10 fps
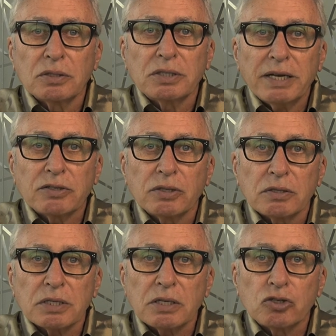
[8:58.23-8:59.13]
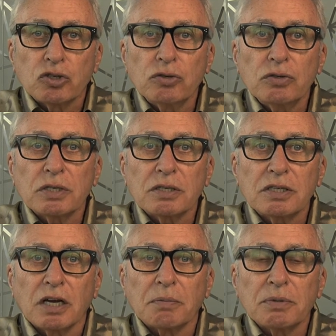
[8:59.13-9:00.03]
take turns in choosing
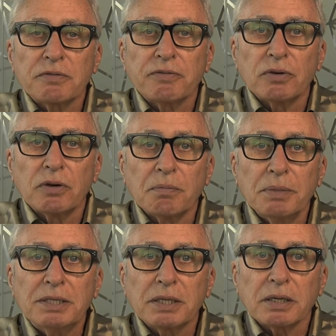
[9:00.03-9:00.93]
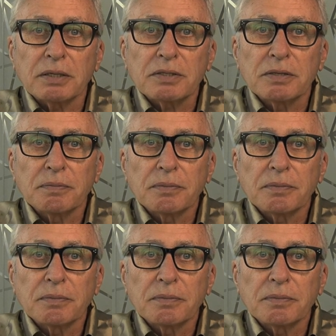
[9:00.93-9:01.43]
samples for meetings.